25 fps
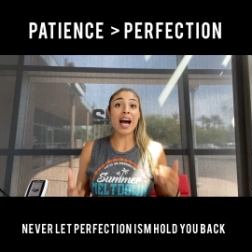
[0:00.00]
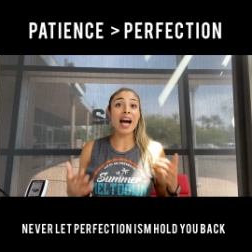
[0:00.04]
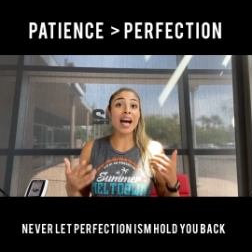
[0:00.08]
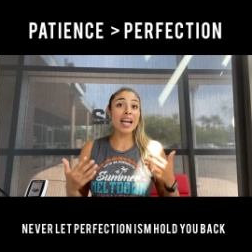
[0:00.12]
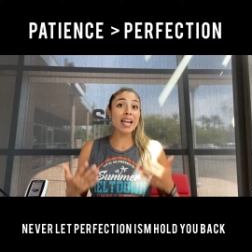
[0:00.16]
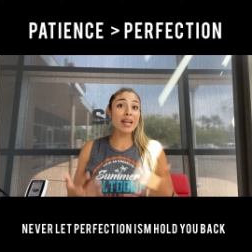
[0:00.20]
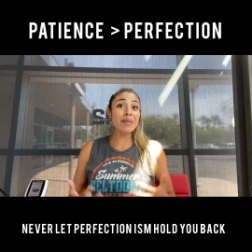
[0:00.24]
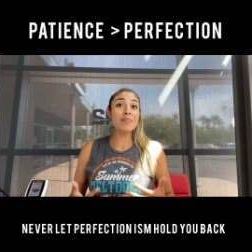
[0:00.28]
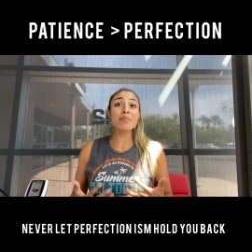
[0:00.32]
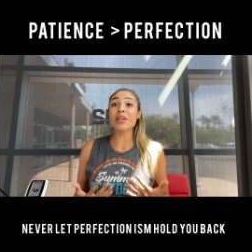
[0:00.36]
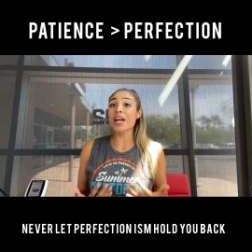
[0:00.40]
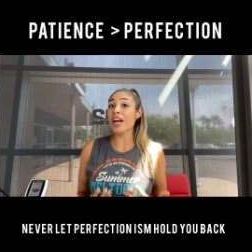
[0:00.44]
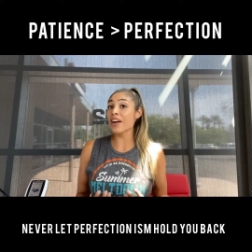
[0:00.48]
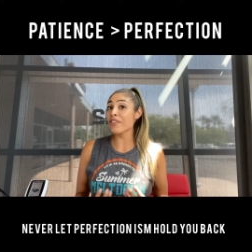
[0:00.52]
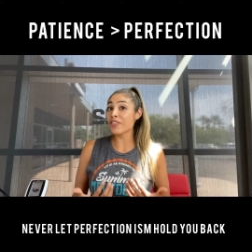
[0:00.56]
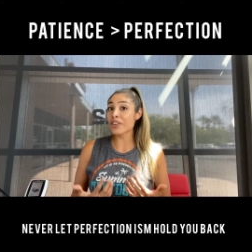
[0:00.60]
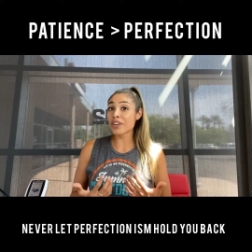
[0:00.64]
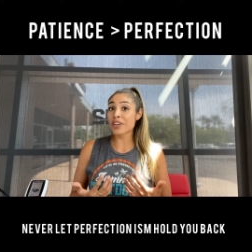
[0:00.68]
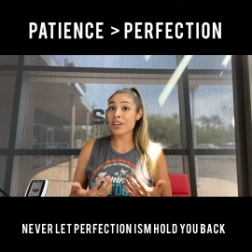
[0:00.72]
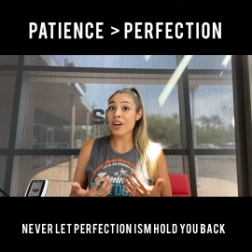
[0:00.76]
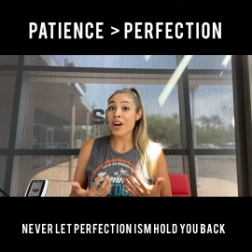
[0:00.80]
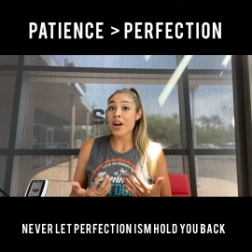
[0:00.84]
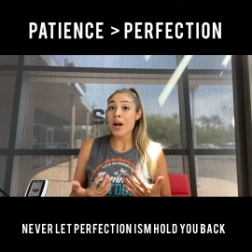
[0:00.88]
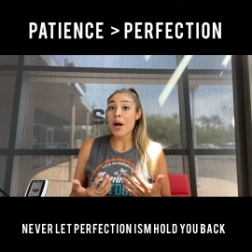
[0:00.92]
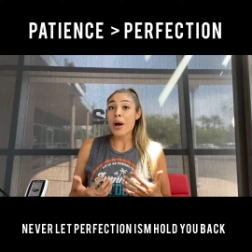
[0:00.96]
I am
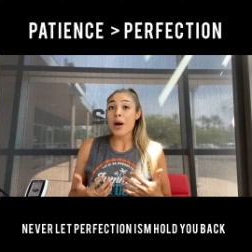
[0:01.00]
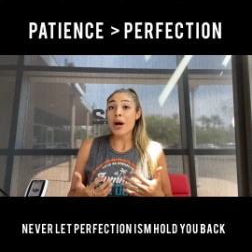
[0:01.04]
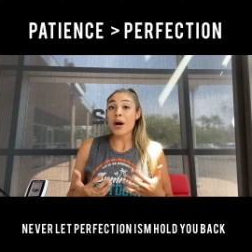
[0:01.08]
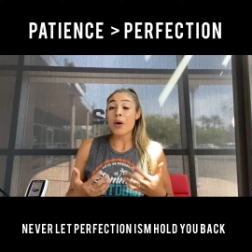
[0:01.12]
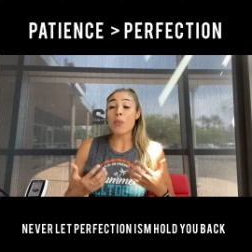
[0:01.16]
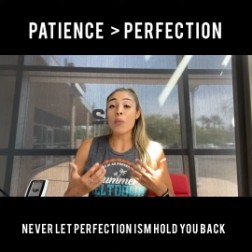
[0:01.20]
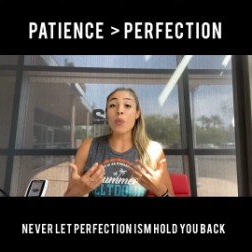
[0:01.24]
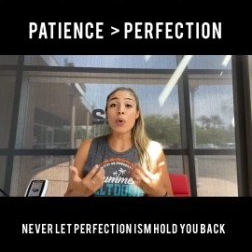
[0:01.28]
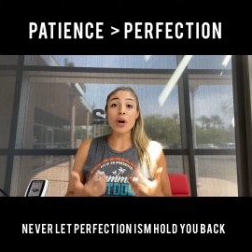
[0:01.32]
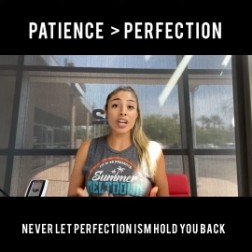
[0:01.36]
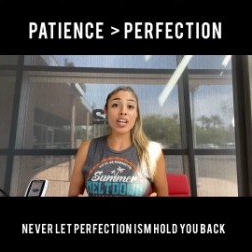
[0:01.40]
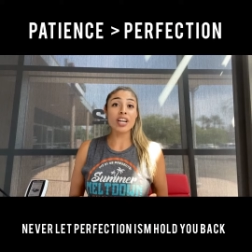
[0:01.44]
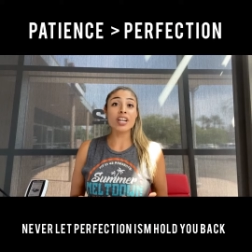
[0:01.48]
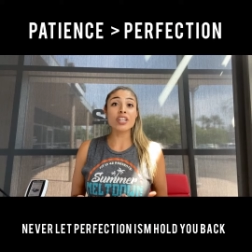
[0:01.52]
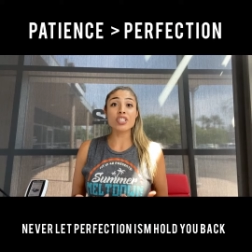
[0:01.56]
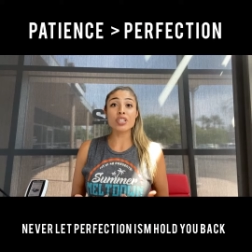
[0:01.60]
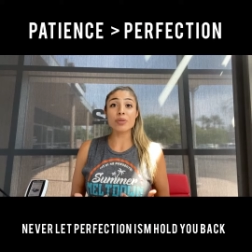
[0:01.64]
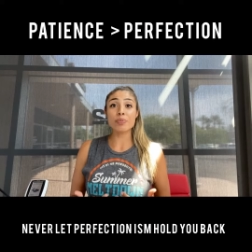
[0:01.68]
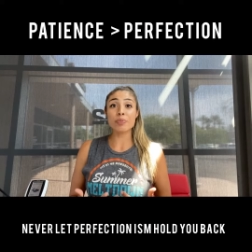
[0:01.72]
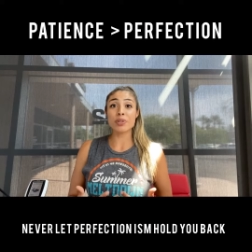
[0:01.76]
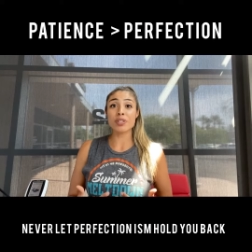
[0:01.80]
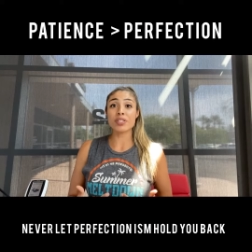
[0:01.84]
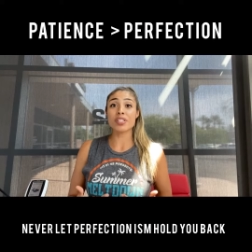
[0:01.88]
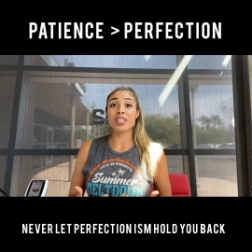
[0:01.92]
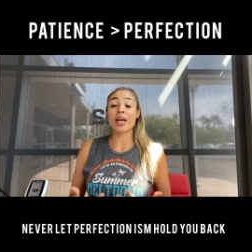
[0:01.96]
never
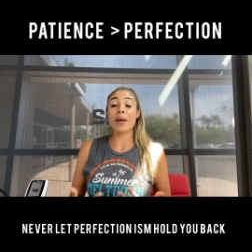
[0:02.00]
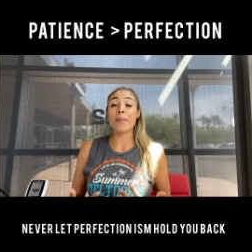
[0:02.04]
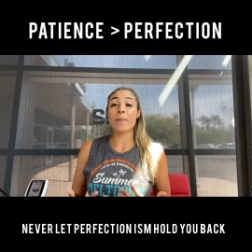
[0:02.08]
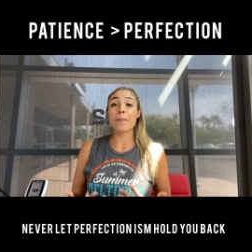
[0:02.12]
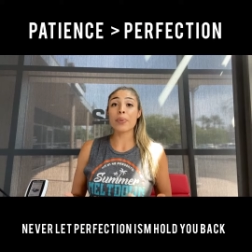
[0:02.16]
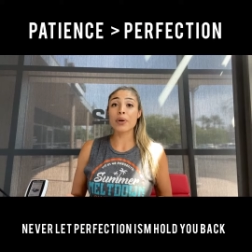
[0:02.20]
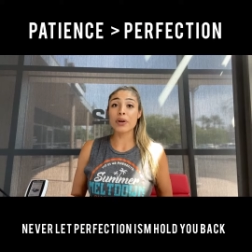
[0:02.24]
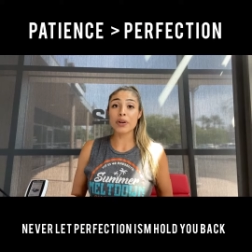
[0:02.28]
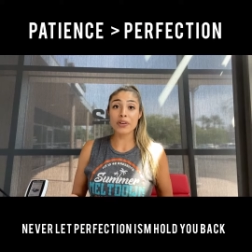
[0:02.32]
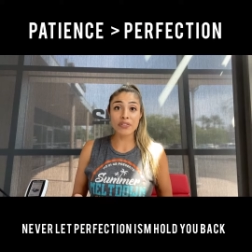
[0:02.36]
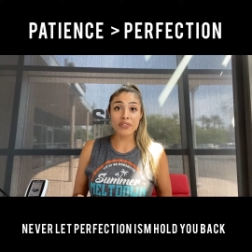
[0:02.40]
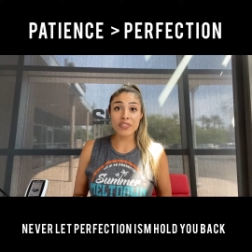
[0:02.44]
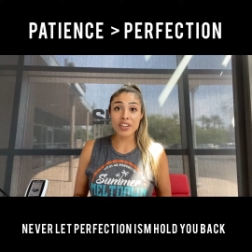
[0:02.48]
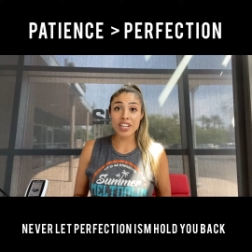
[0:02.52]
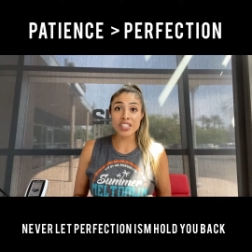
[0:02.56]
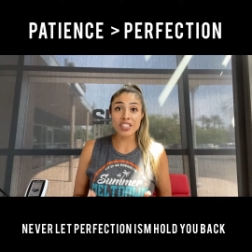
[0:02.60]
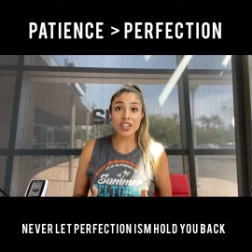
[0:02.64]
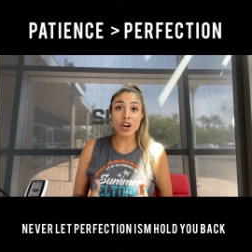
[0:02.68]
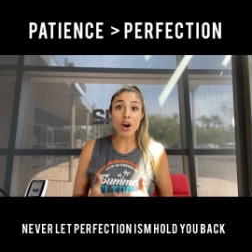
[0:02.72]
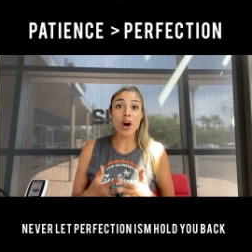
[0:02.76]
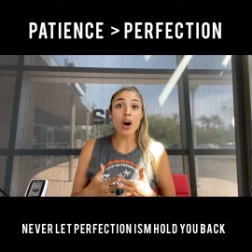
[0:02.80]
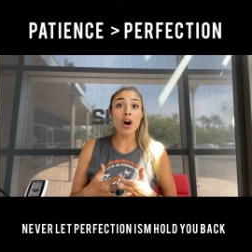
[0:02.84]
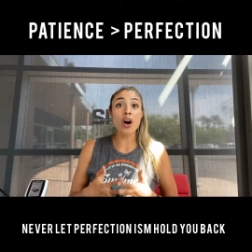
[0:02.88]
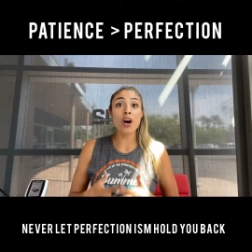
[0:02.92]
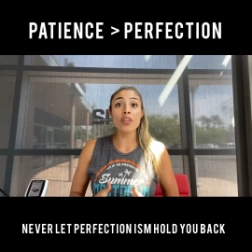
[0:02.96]
100% perfect
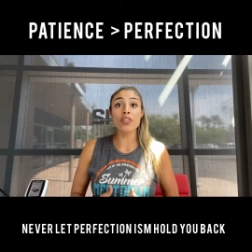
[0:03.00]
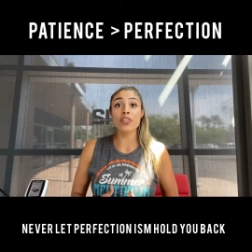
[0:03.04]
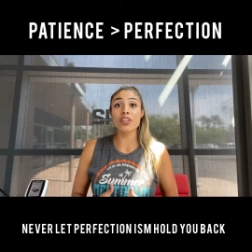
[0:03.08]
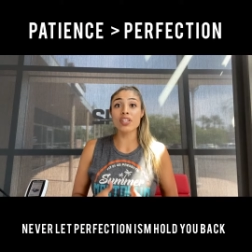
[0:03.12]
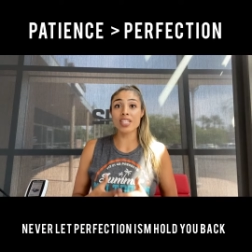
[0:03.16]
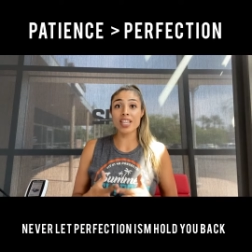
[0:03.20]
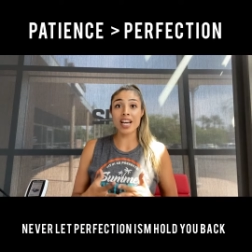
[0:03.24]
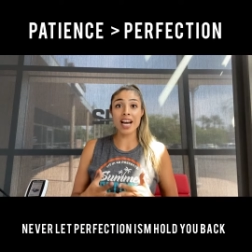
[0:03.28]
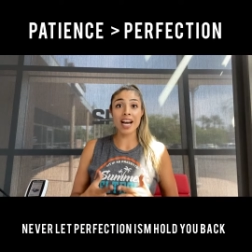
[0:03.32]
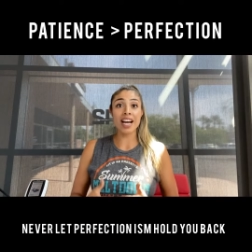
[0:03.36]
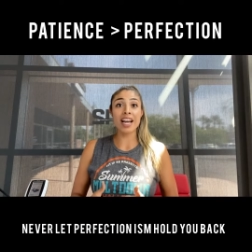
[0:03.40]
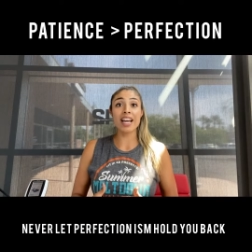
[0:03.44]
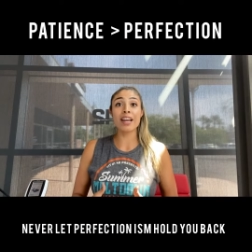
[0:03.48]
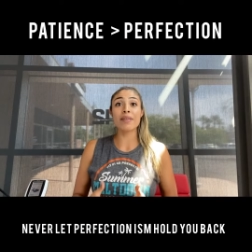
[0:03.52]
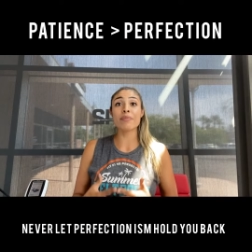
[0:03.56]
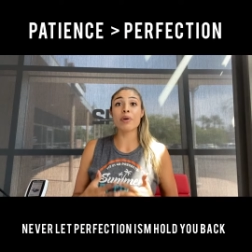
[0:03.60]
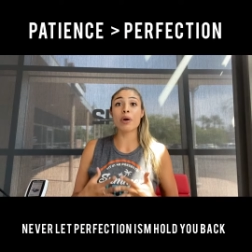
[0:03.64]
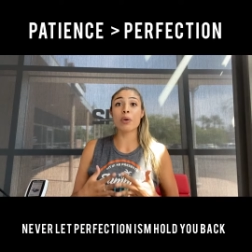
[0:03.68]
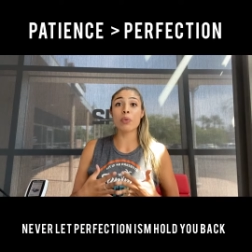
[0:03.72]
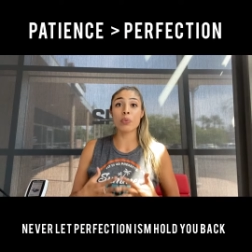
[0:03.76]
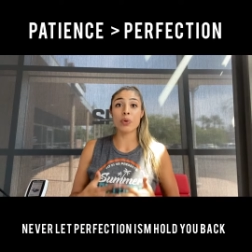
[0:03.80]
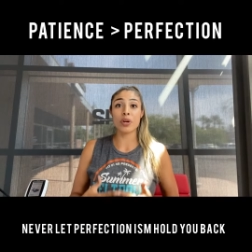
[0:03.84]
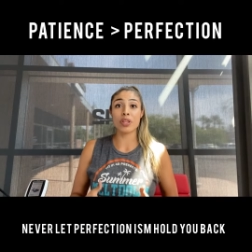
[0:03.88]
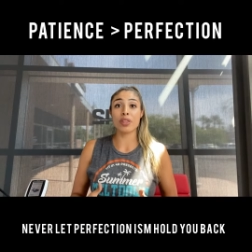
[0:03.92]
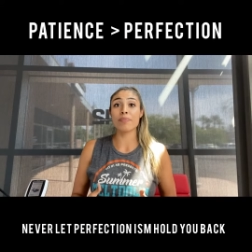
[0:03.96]
all the time
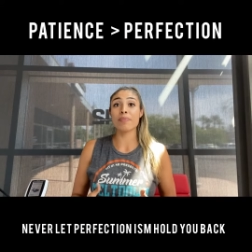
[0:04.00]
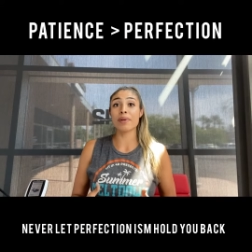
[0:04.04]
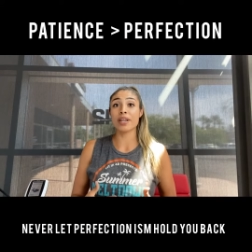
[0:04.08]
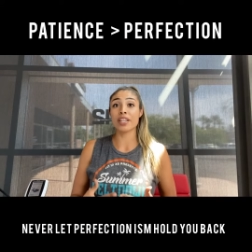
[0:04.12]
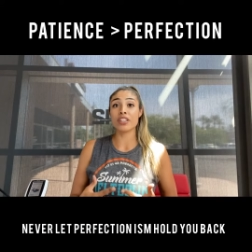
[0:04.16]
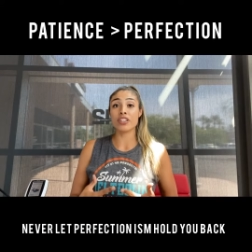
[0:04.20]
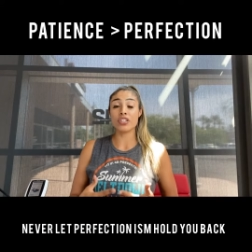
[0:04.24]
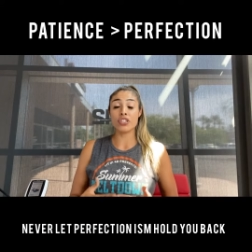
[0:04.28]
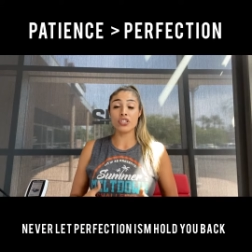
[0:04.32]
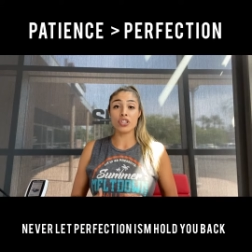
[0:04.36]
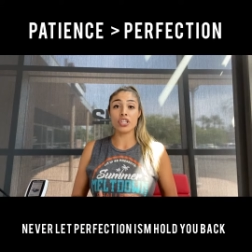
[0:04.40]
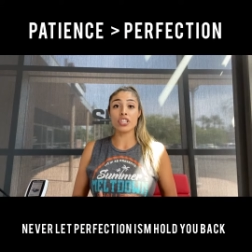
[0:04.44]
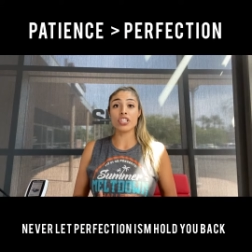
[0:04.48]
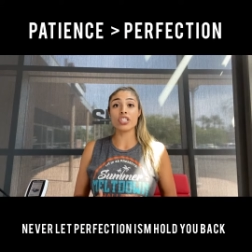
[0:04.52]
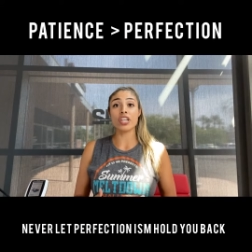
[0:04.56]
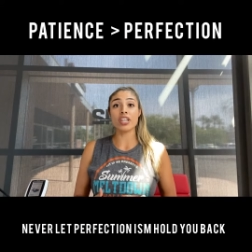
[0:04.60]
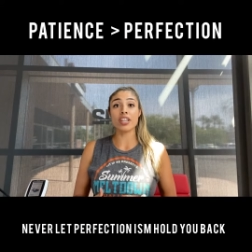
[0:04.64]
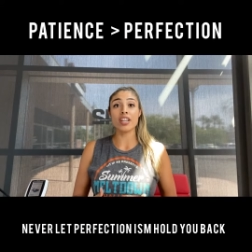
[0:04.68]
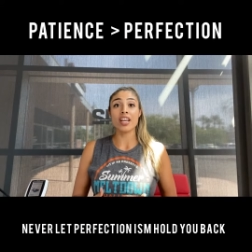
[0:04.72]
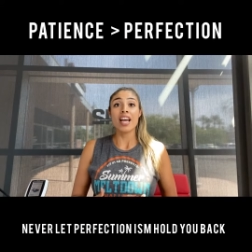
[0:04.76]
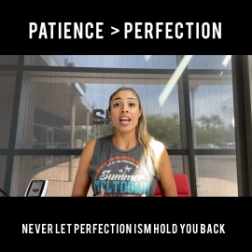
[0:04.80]
with my nutrition.